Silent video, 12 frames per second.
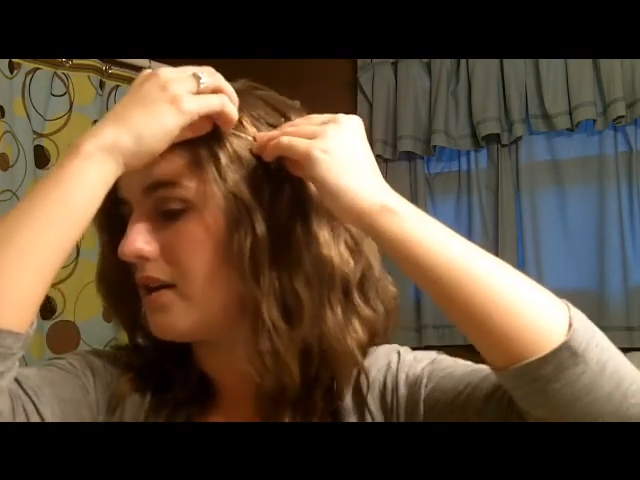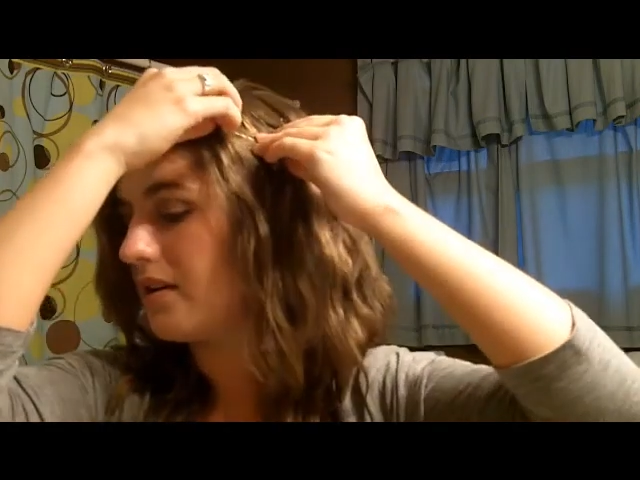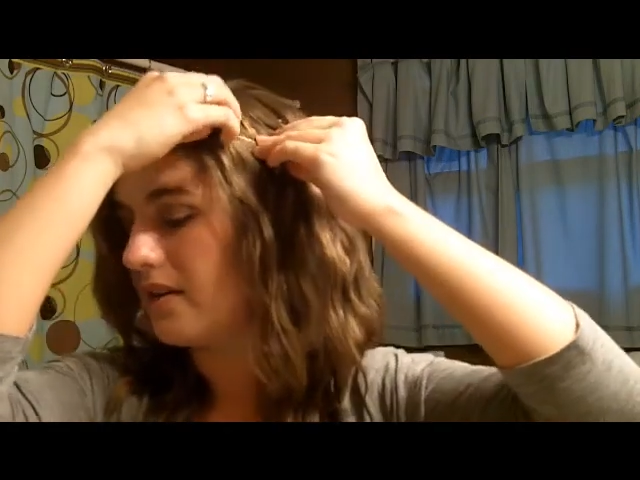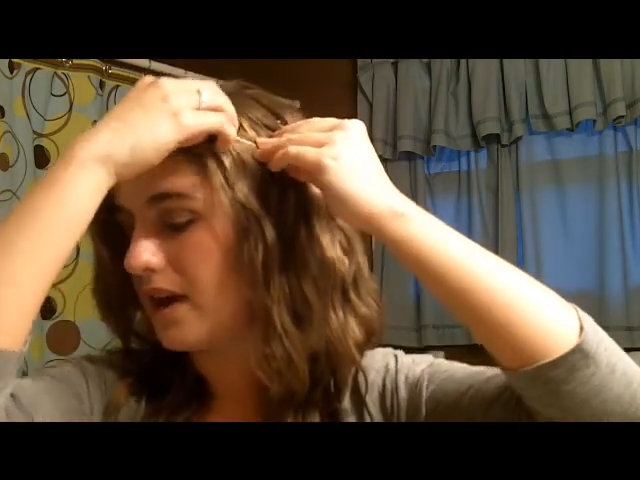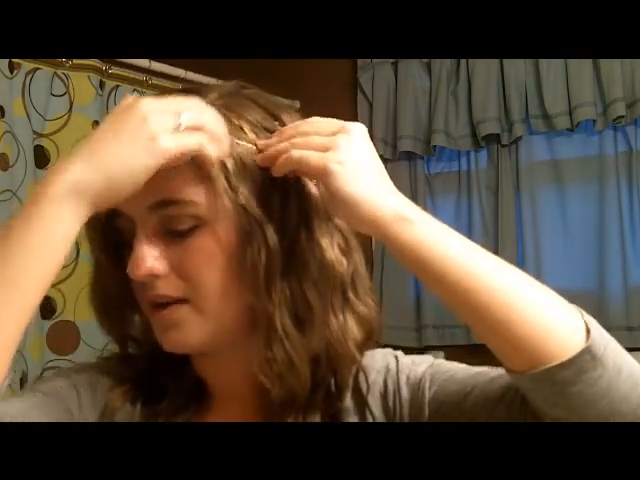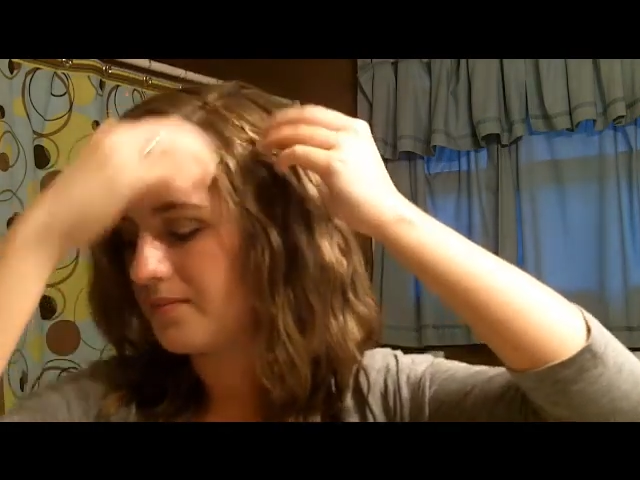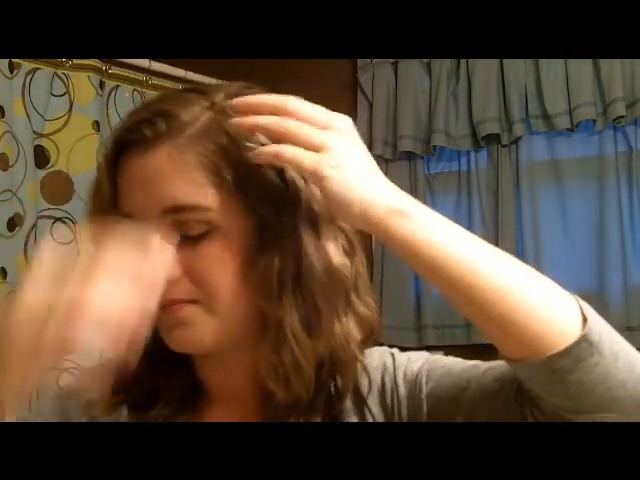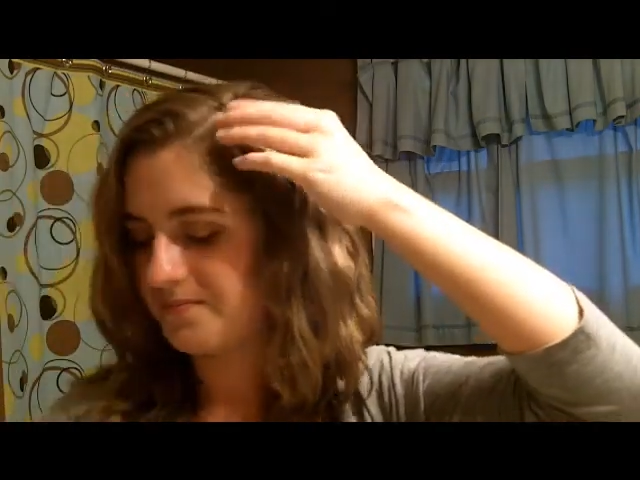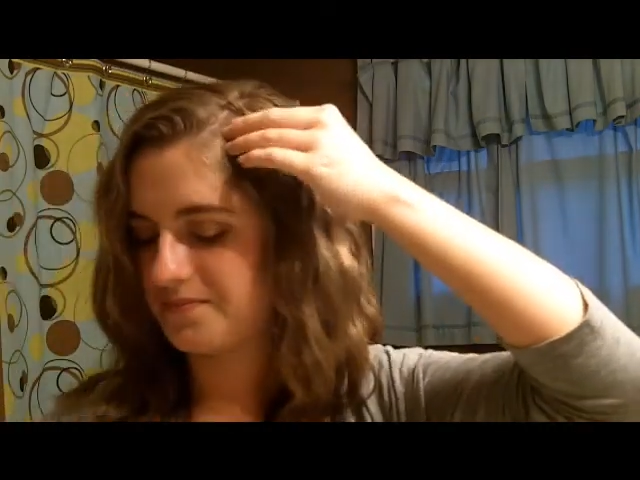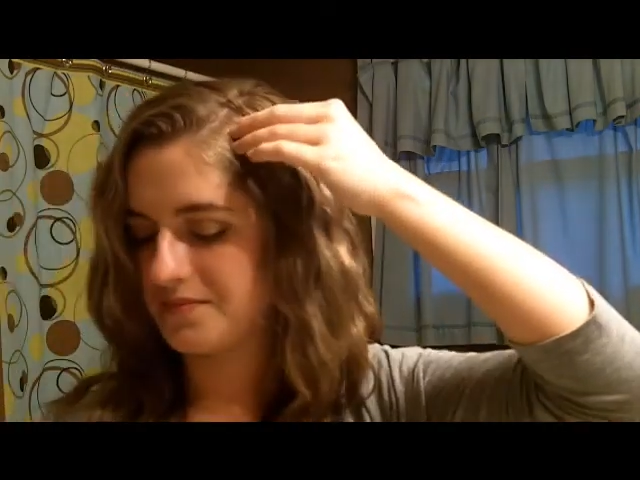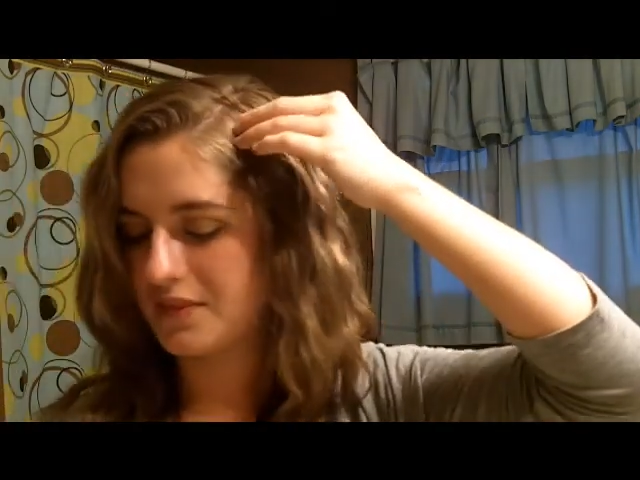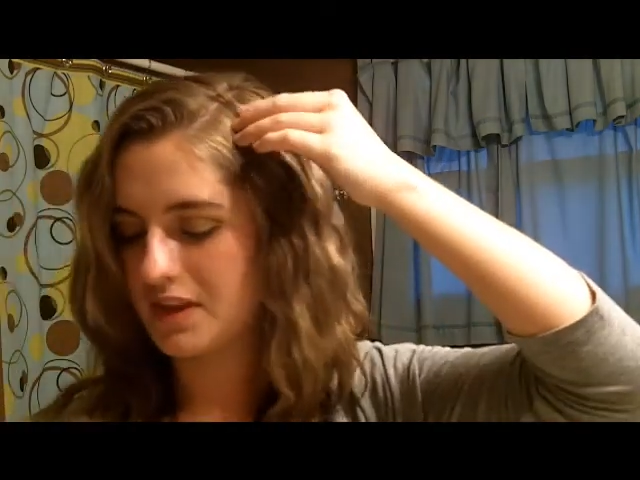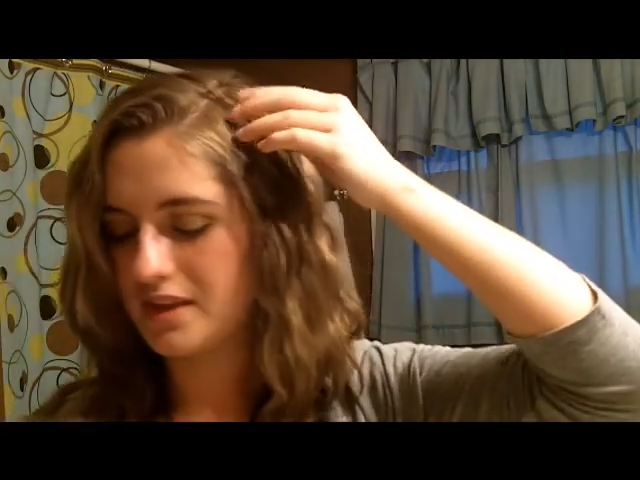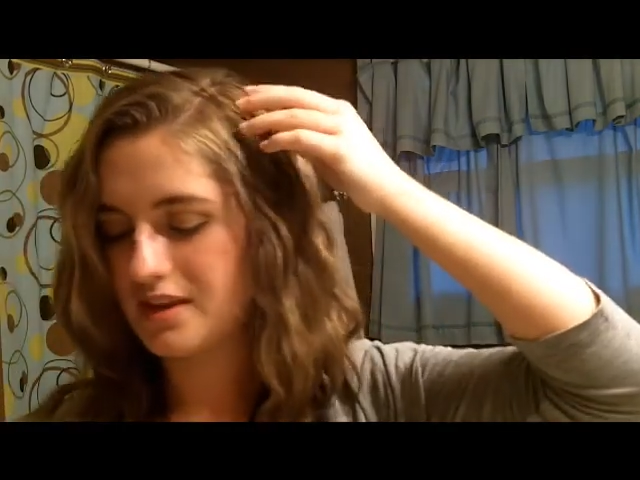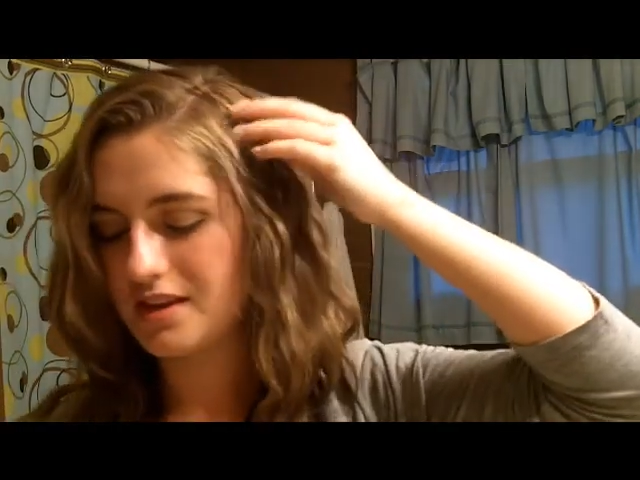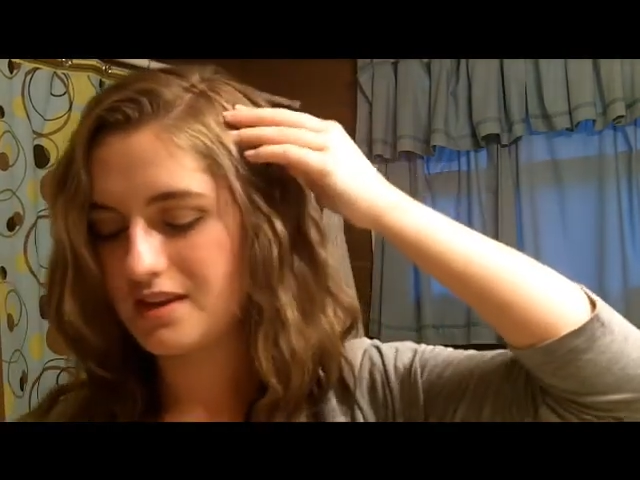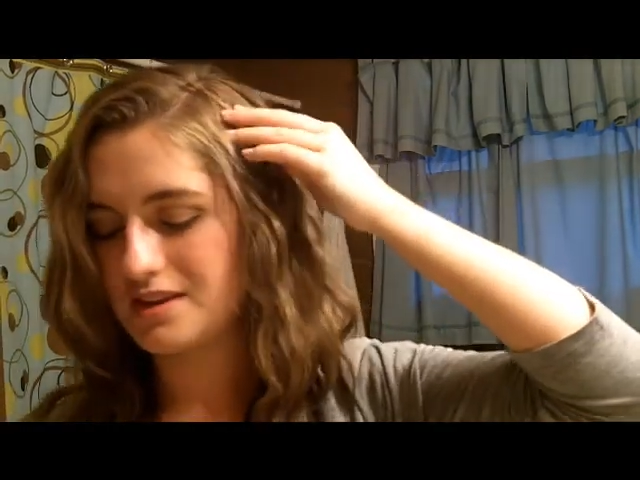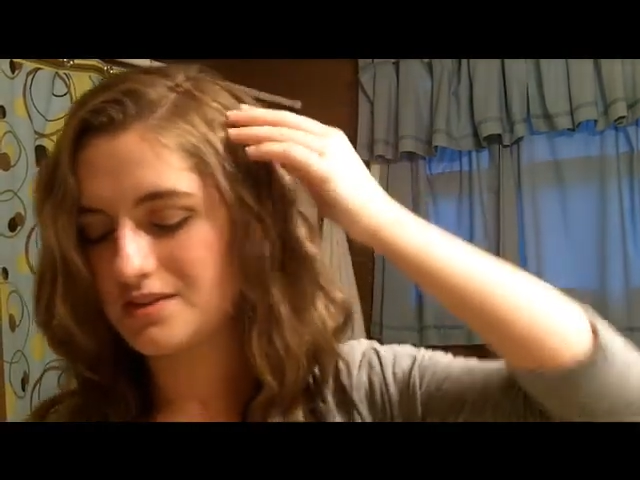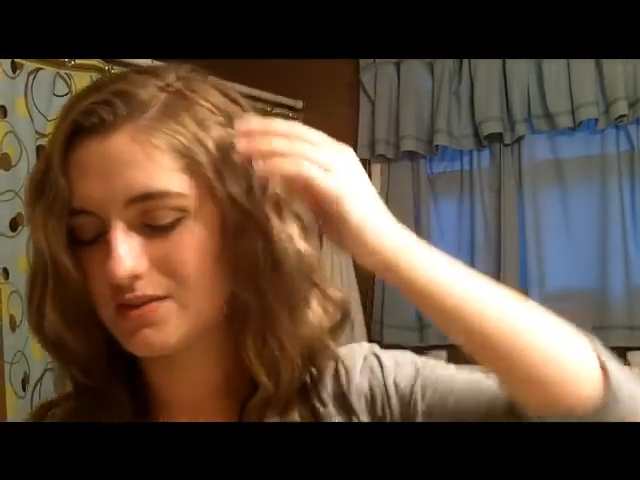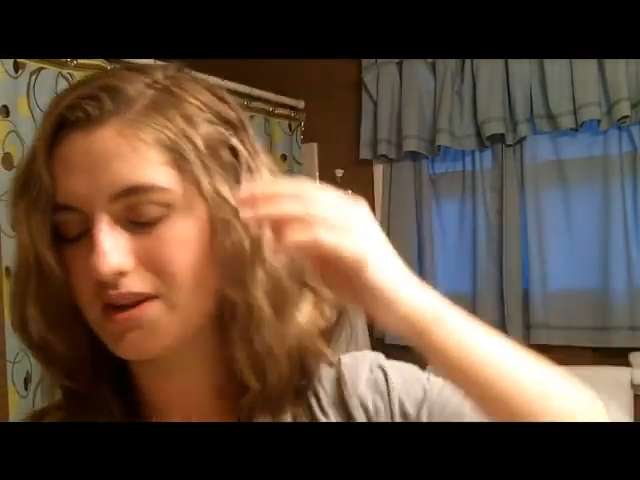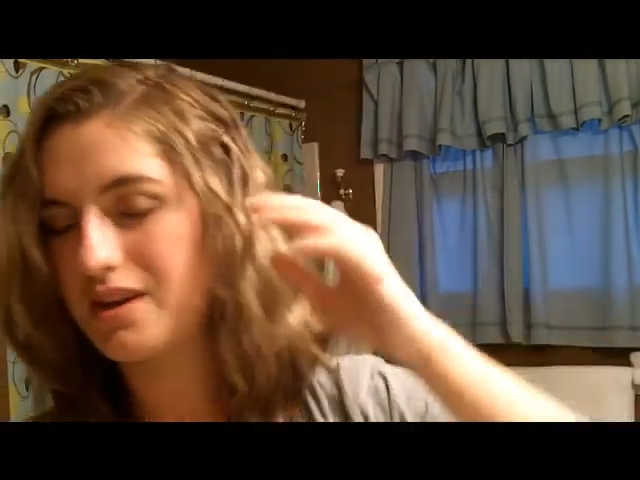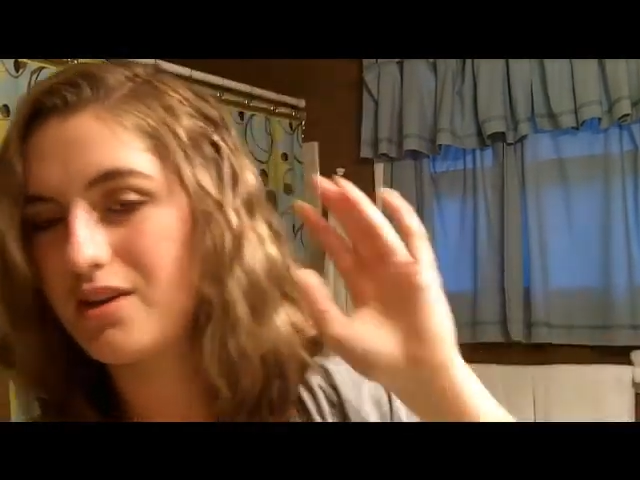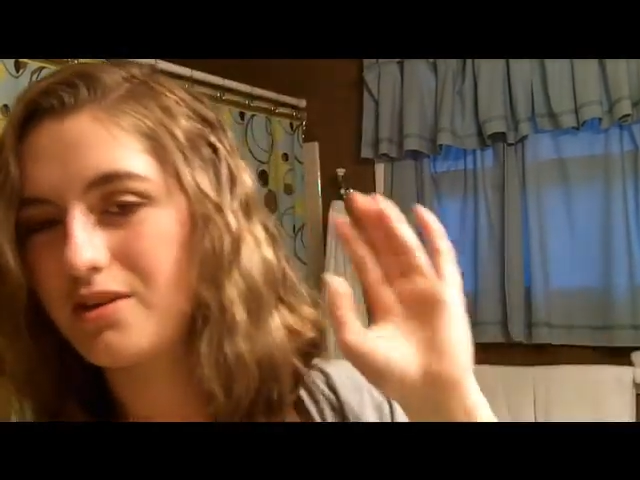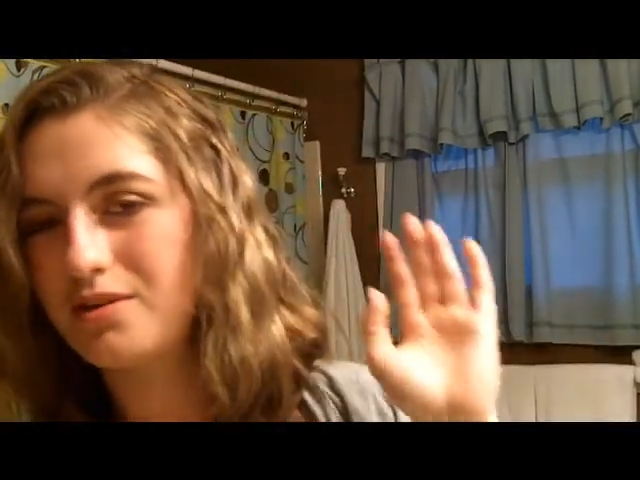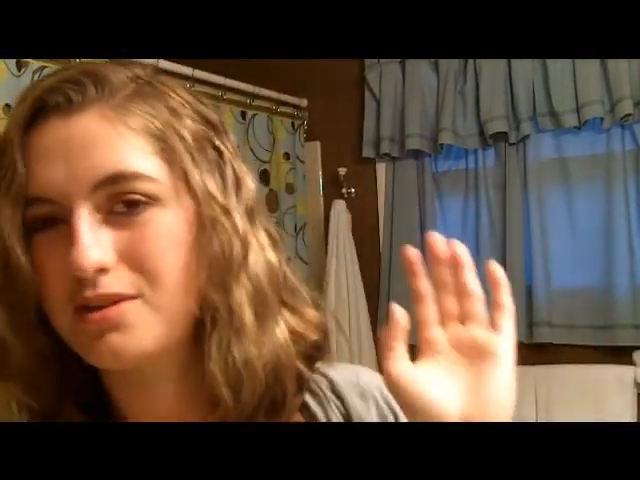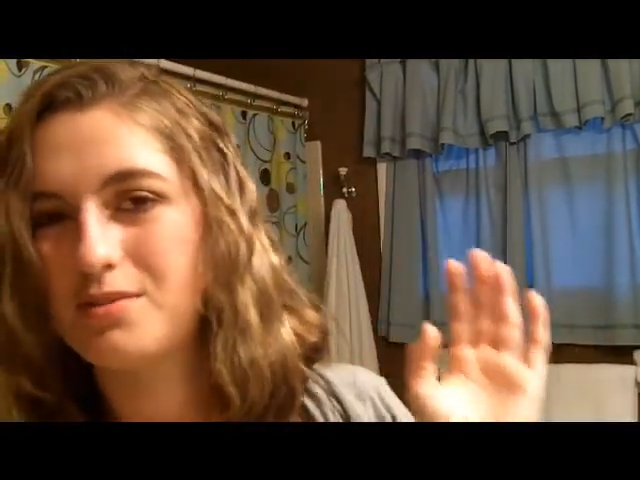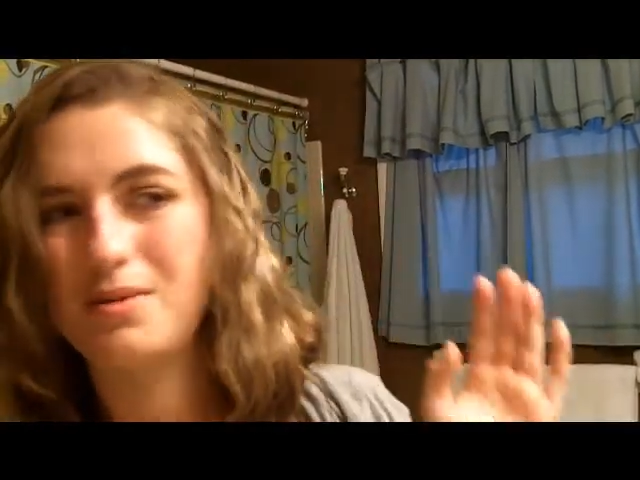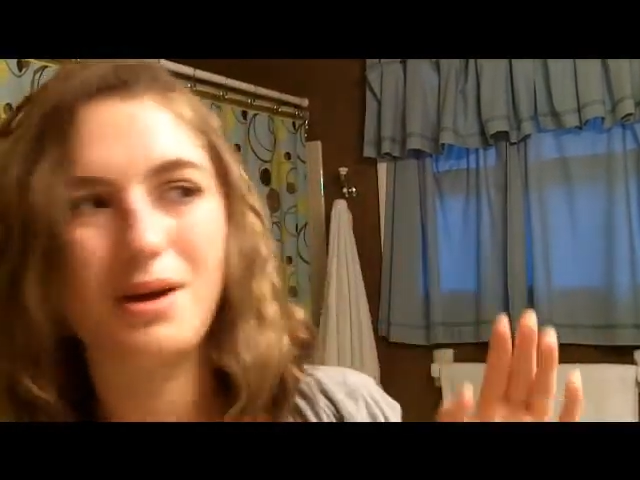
Okay, so I know you're